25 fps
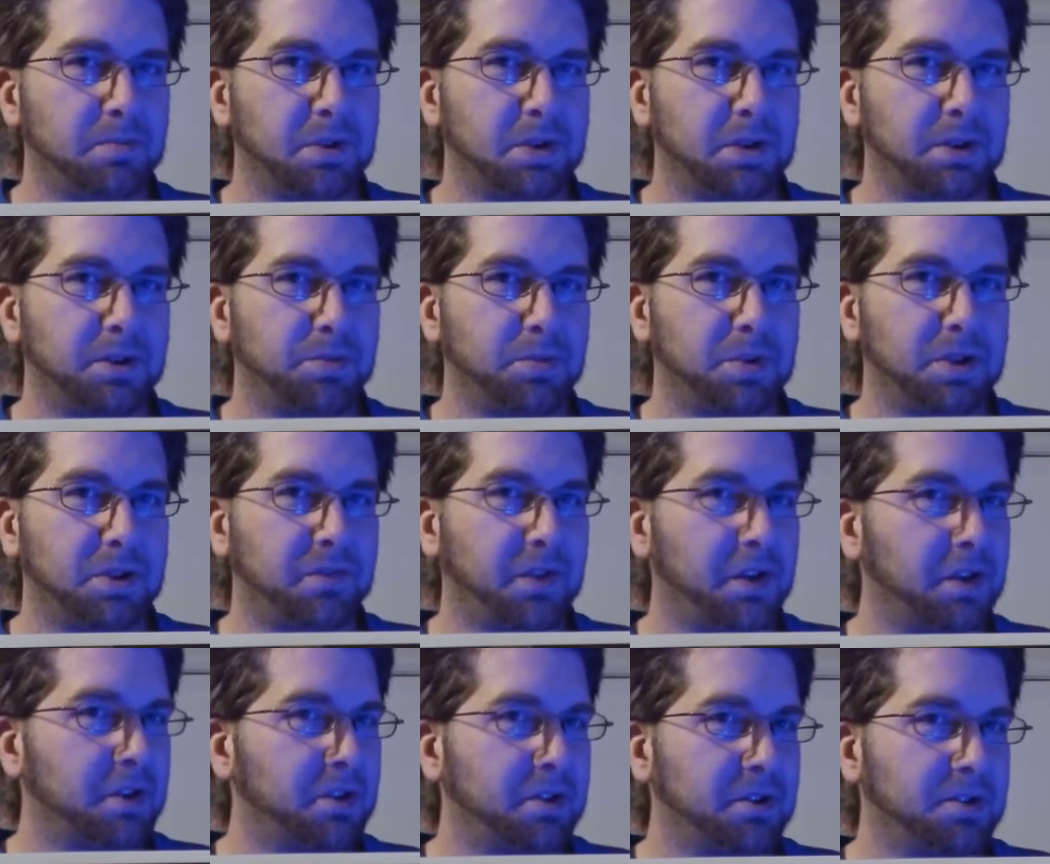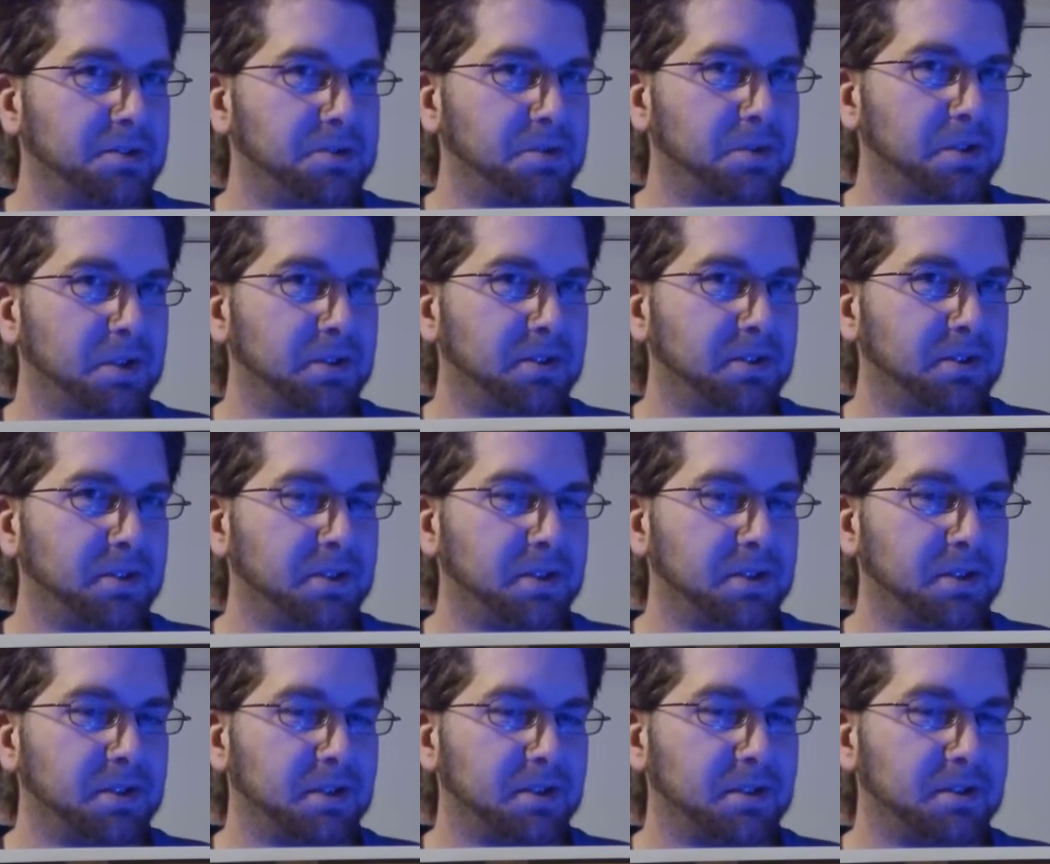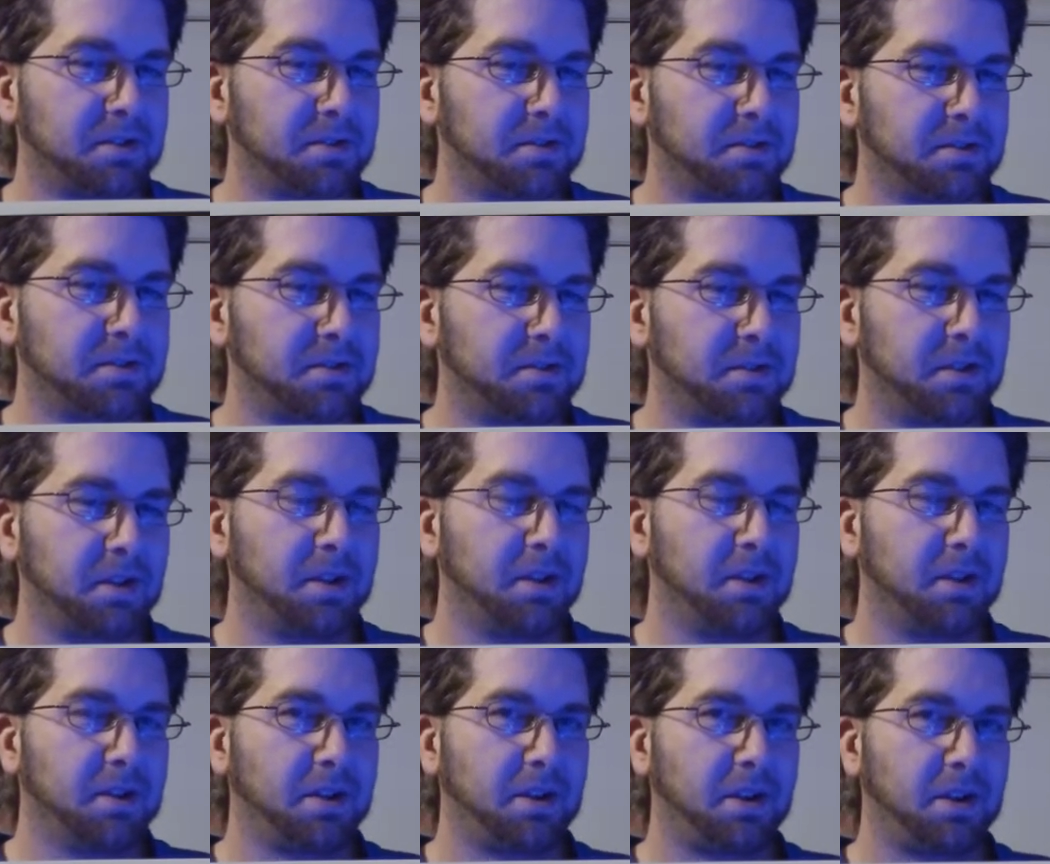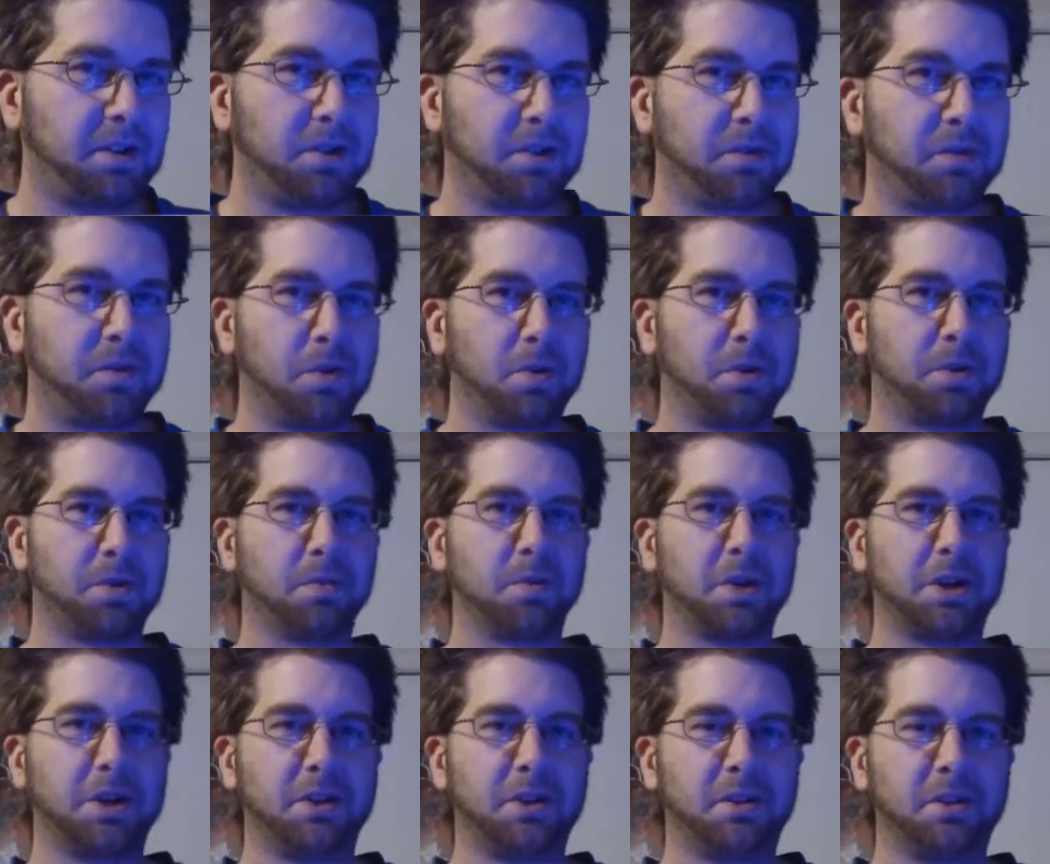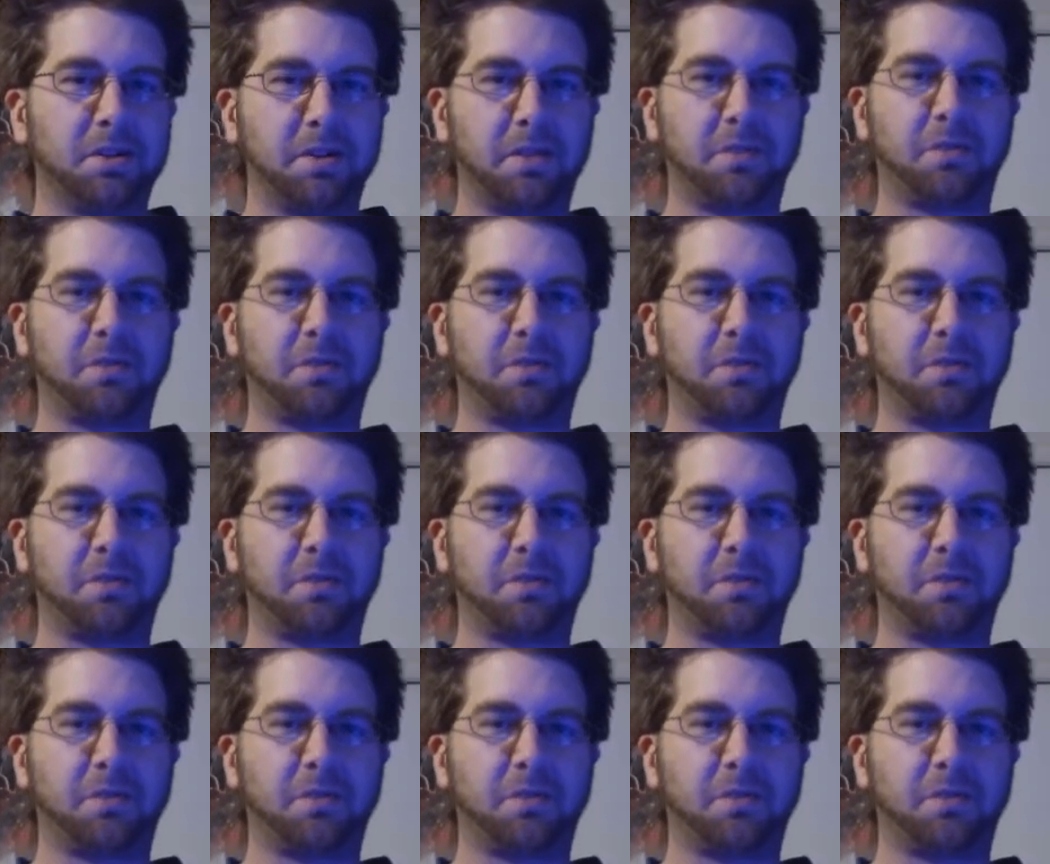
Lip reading: but it'd be very interesting, and I look forward to reading it.